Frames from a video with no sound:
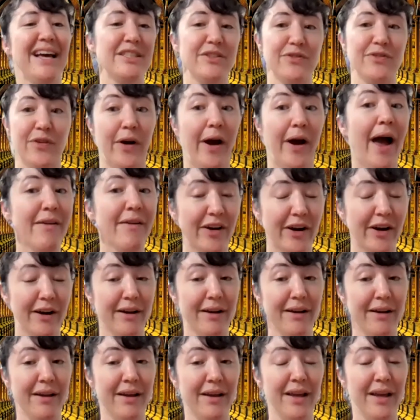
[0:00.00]
forever.
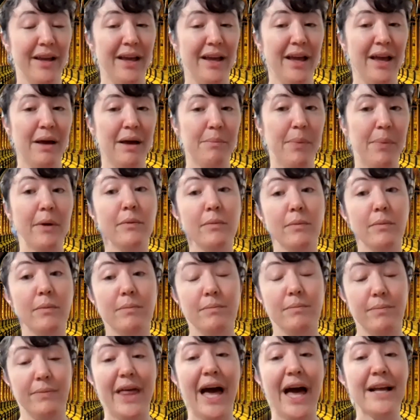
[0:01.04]
But
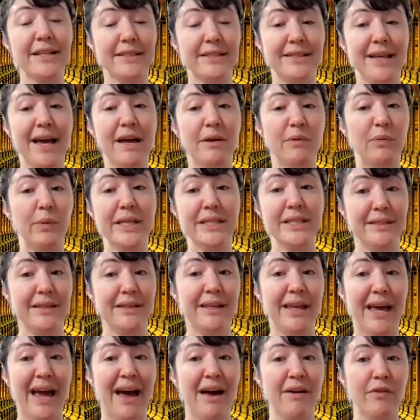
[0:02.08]
that said, we still
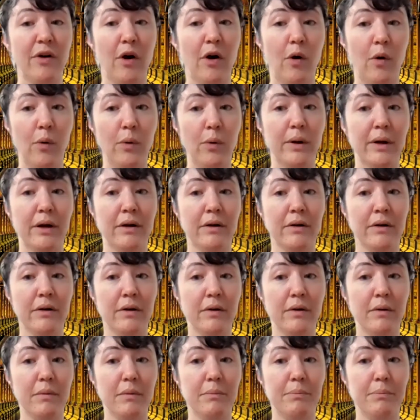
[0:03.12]
have oak
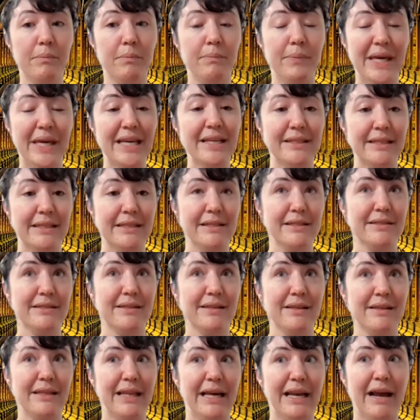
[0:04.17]
pieces
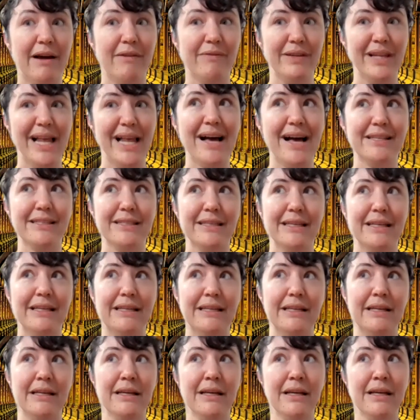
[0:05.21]
that have
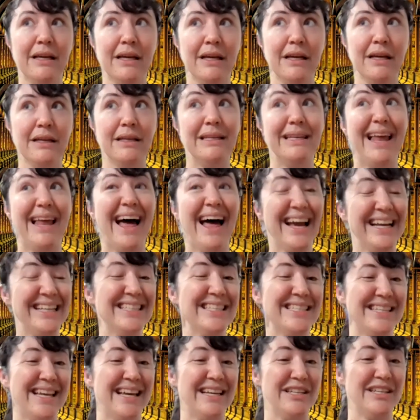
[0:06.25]
lasted 9
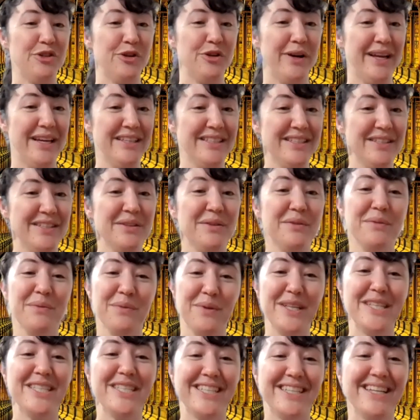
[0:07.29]
centuries,
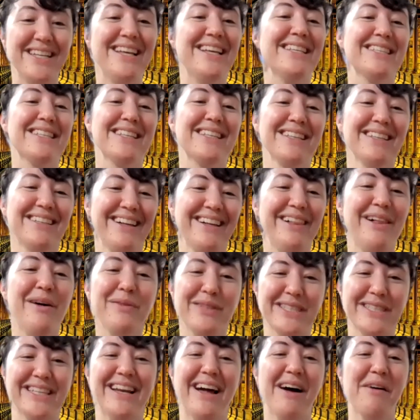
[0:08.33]
which is close
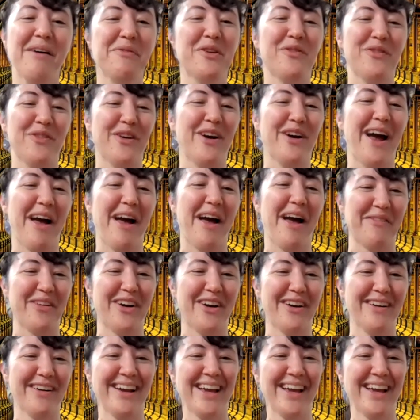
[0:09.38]
enough to forever.